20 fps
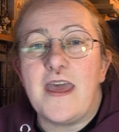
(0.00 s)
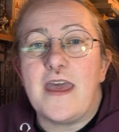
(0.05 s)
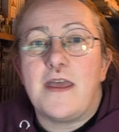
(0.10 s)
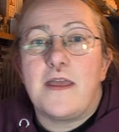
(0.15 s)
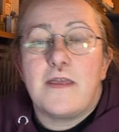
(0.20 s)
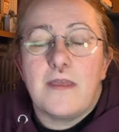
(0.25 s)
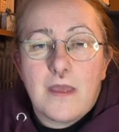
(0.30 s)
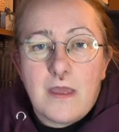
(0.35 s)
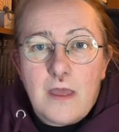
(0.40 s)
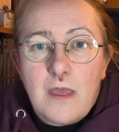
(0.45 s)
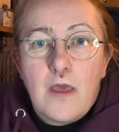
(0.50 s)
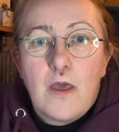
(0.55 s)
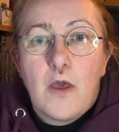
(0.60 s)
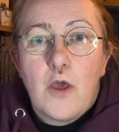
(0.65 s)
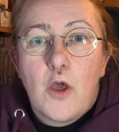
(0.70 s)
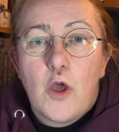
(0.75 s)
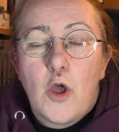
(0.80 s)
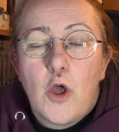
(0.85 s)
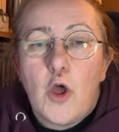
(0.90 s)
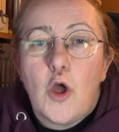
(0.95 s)
there,
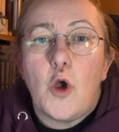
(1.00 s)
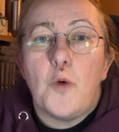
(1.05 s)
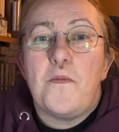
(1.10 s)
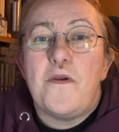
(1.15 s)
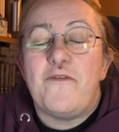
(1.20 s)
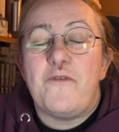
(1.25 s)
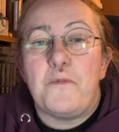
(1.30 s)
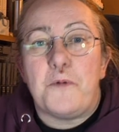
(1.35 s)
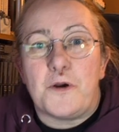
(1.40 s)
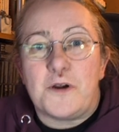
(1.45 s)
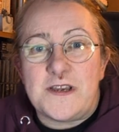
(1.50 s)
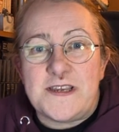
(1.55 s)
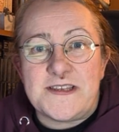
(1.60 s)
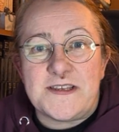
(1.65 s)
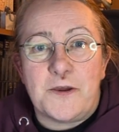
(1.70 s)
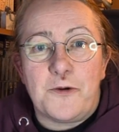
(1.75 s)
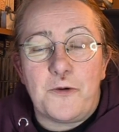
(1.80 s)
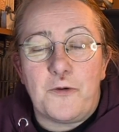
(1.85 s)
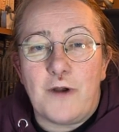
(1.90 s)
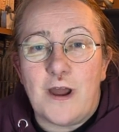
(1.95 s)
hope
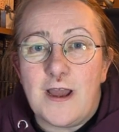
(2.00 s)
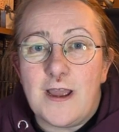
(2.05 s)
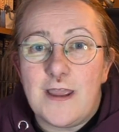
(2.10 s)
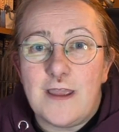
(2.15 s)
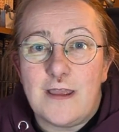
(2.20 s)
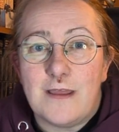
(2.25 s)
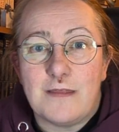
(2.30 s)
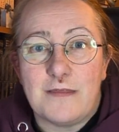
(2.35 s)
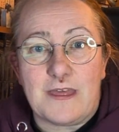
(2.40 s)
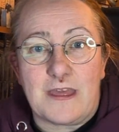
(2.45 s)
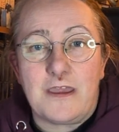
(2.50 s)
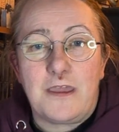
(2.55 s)
everybody's alright.